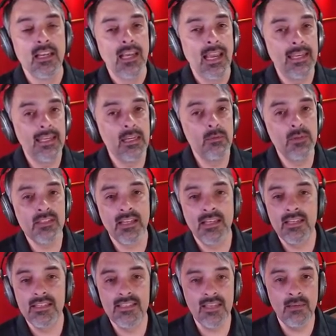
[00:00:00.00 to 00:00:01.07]
and he was going to
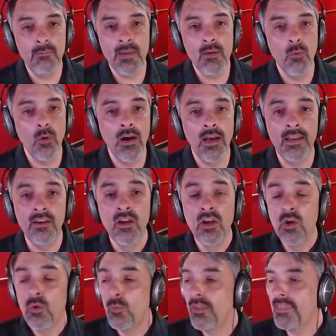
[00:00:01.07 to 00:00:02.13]
send me one
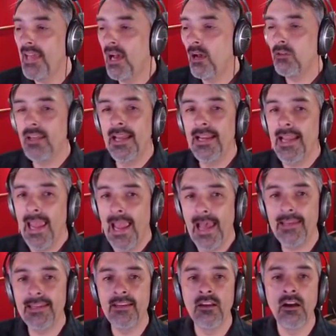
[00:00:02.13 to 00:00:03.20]
without like
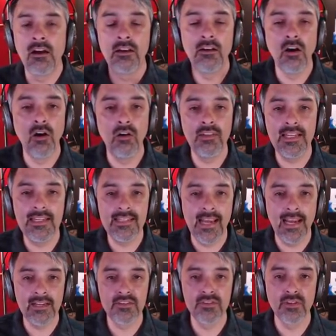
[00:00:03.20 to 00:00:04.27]
adding on all these
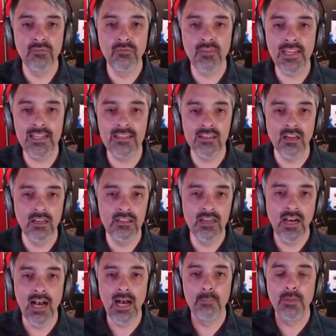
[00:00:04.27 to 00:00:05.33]
extra fees on
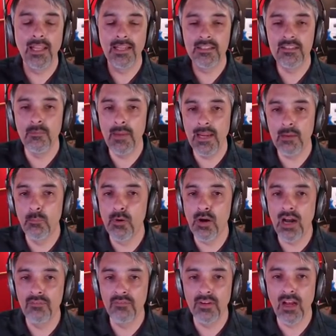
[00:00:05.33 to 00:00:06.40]
top, like to make
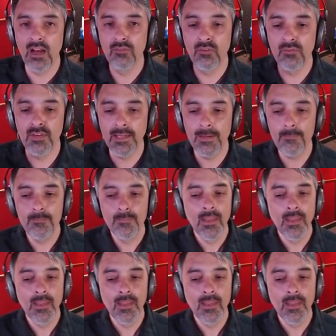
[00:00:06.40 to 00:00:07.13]
profit off of it.